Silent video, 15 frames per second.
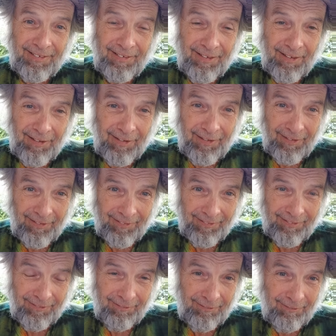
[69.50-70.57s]
cut a
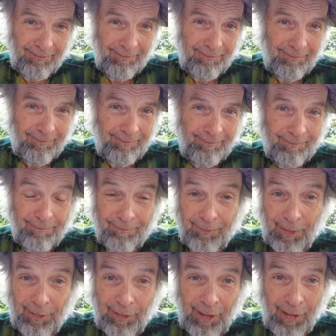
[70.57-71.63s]

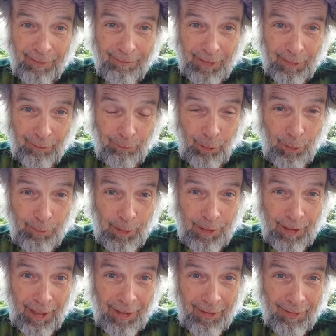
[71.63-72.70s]
fun-loving
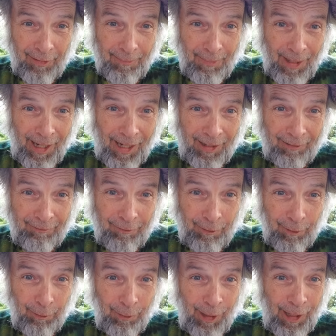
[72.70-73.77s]
woman out of the pack for
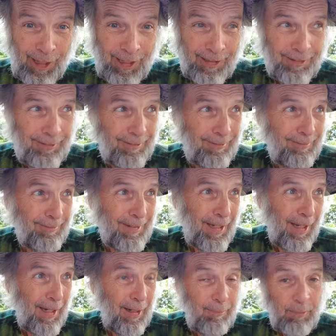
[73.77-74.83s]
a while.
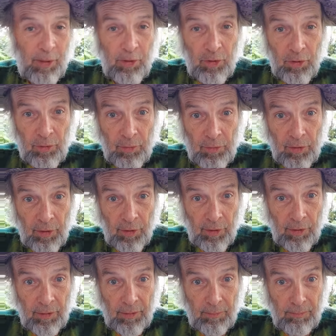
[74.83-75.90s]
Yeah, but don't
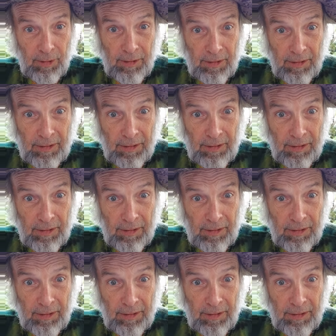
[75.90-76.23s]
tell